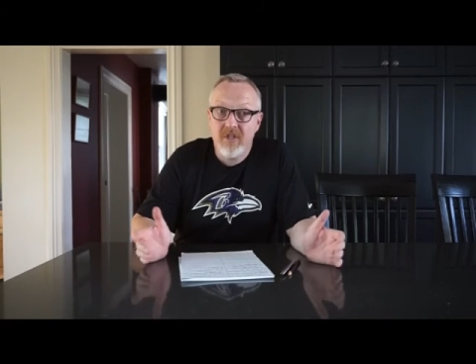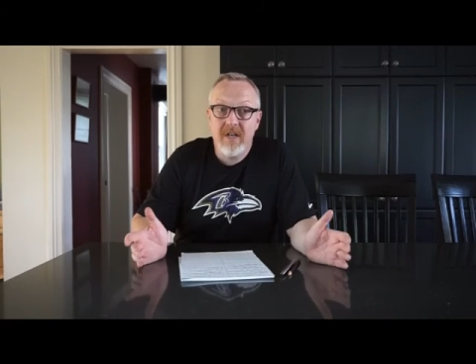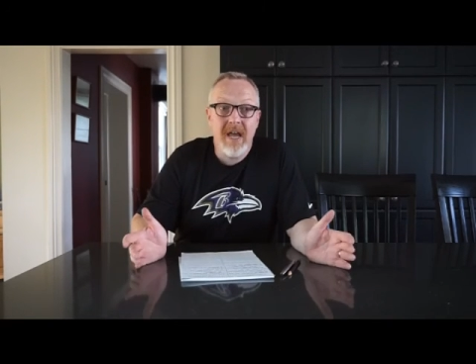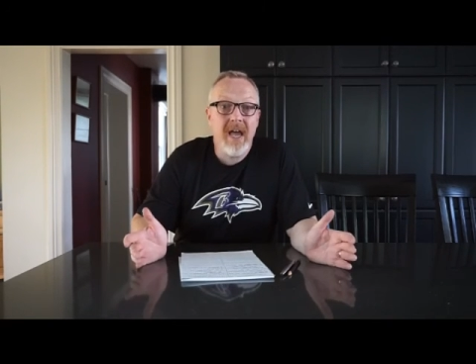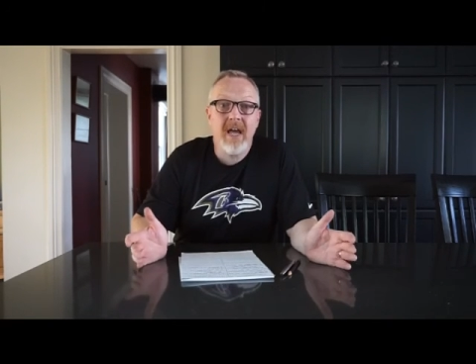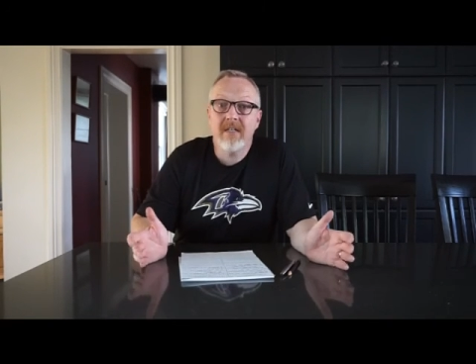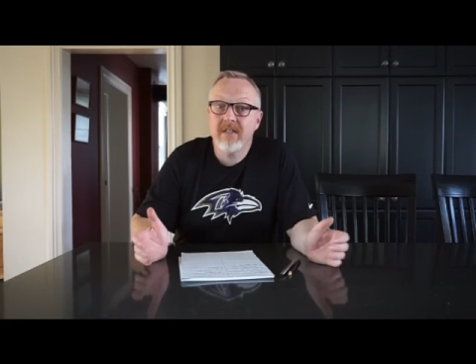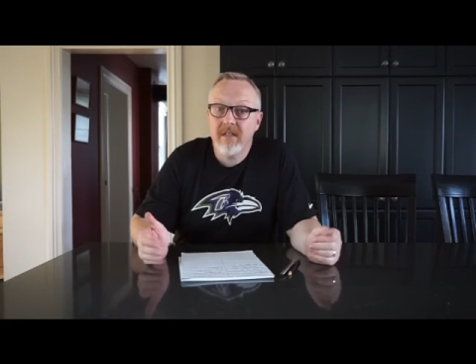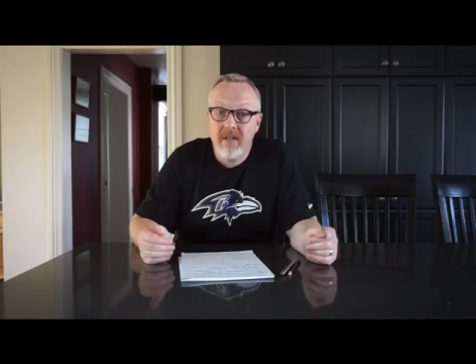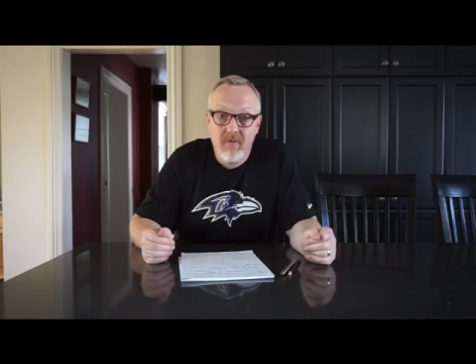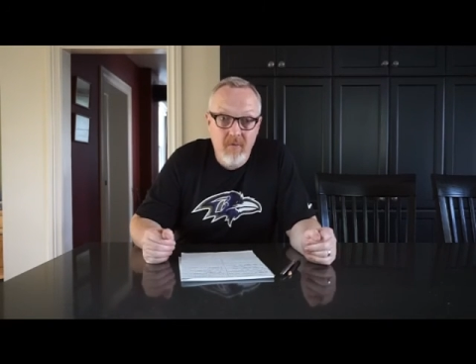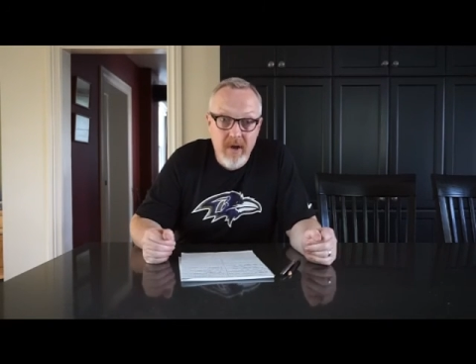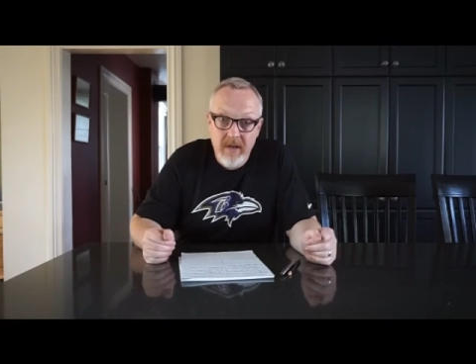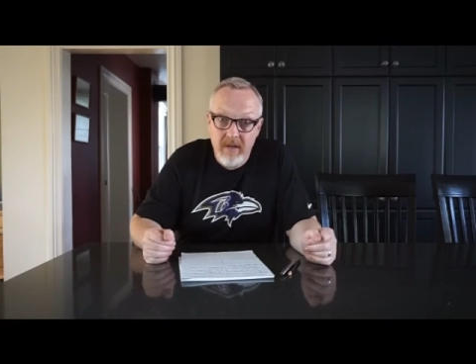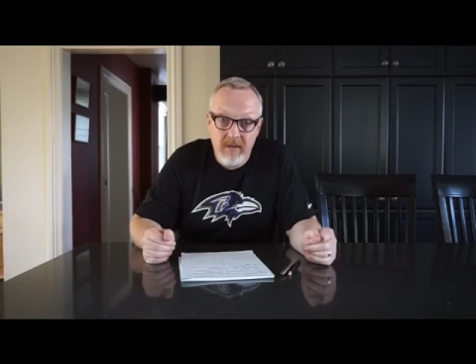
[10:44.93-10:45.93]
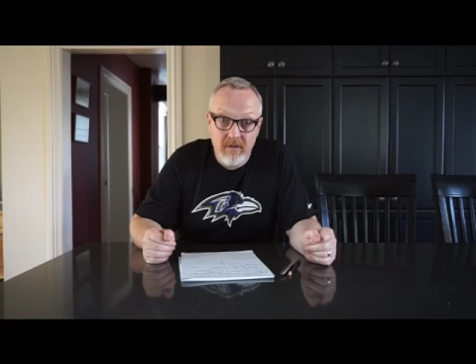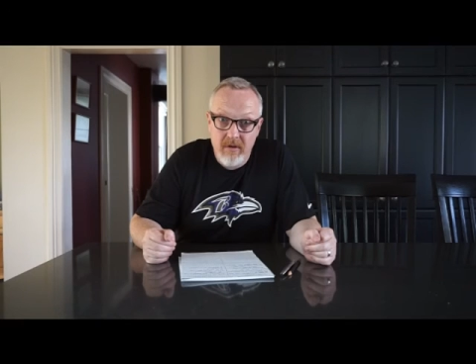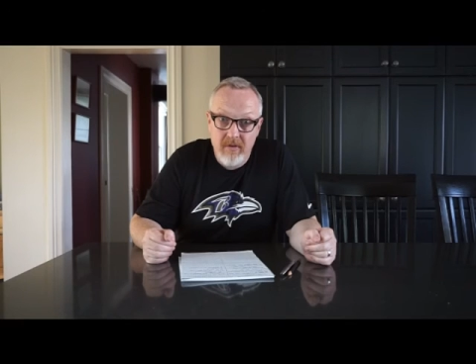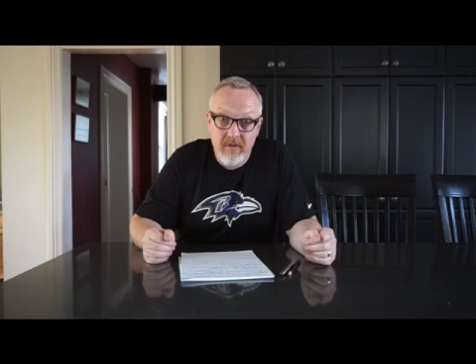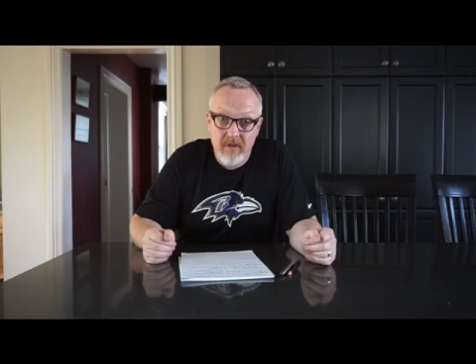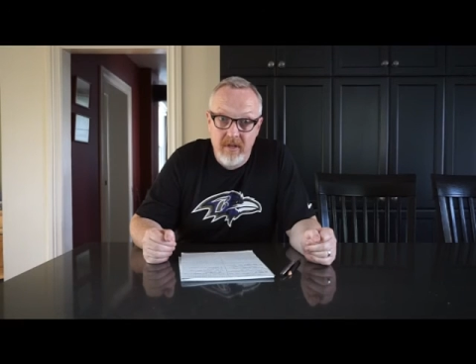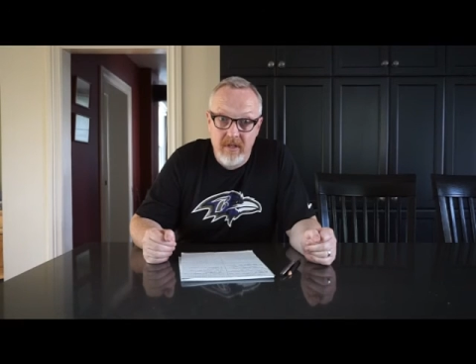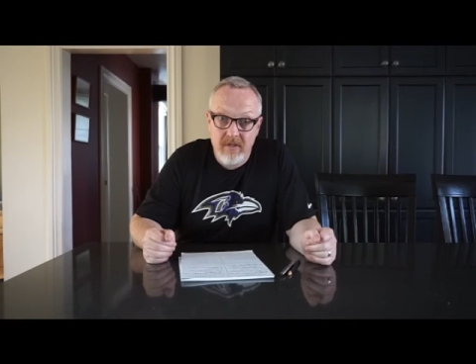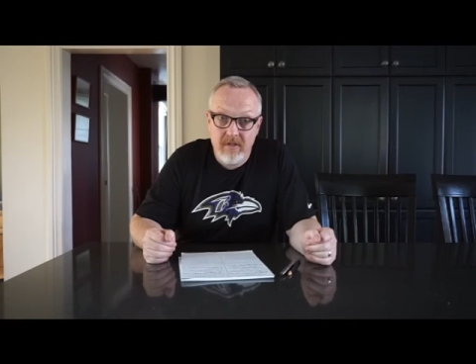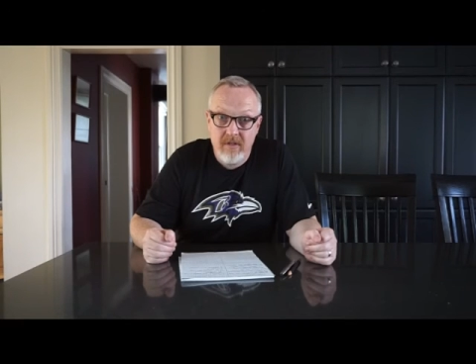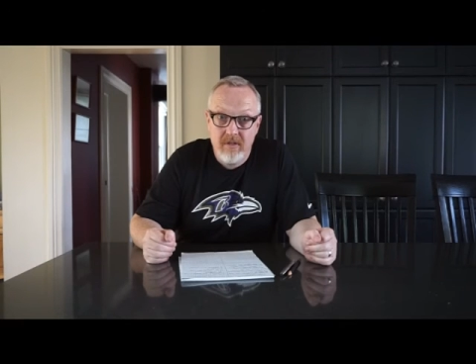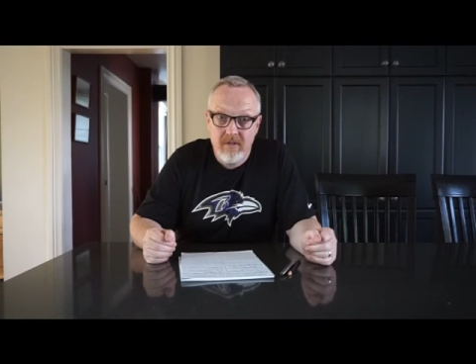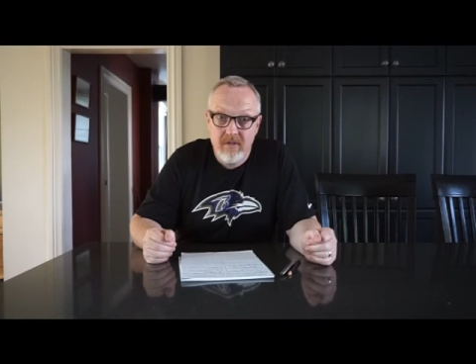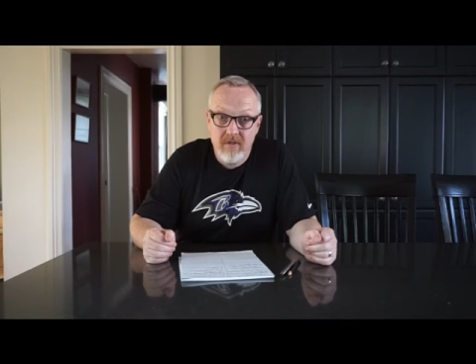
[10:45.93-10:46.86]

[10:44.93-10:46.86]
an excellent way to learn things,